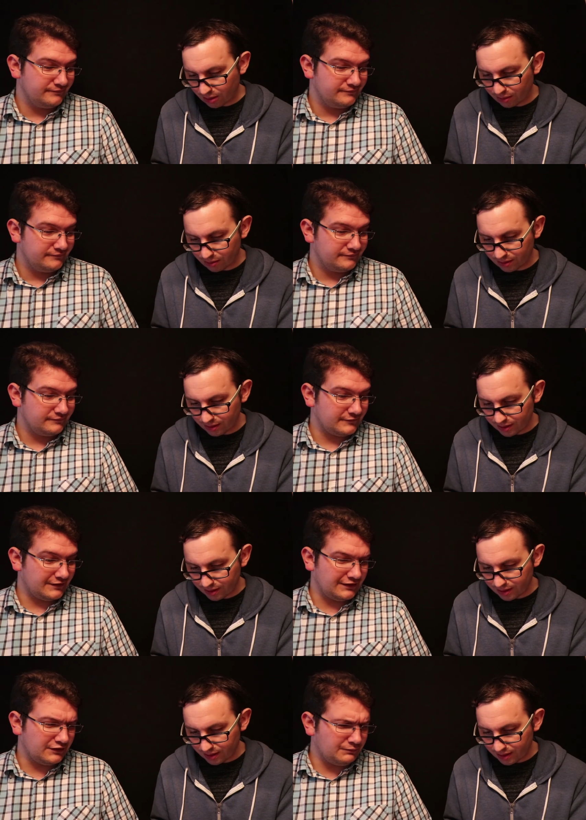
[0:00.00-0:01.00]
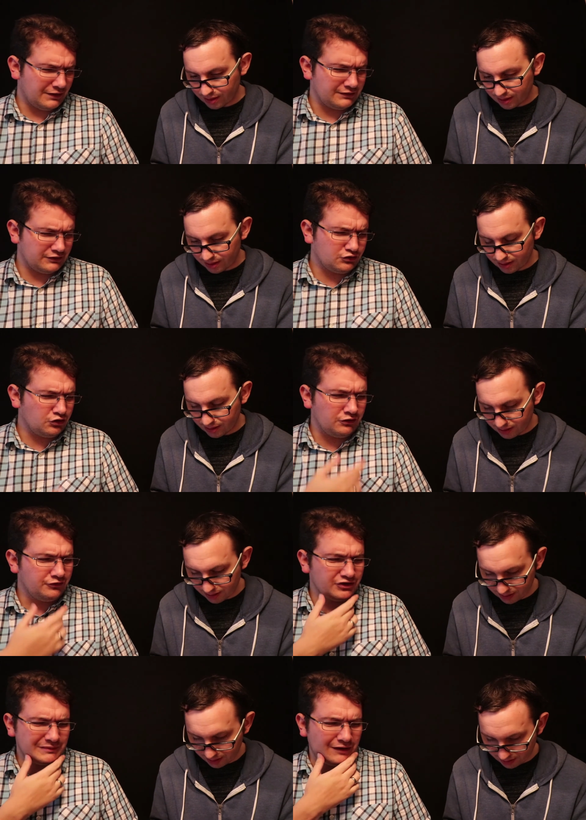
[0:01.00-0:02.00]
Speaker 1: cool. I think the, uh, the Khorne
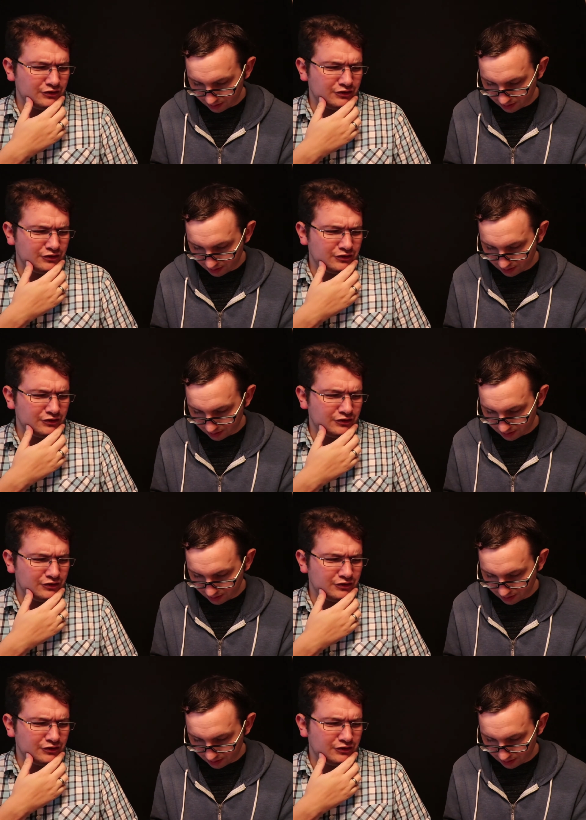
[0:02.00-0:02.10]
Force about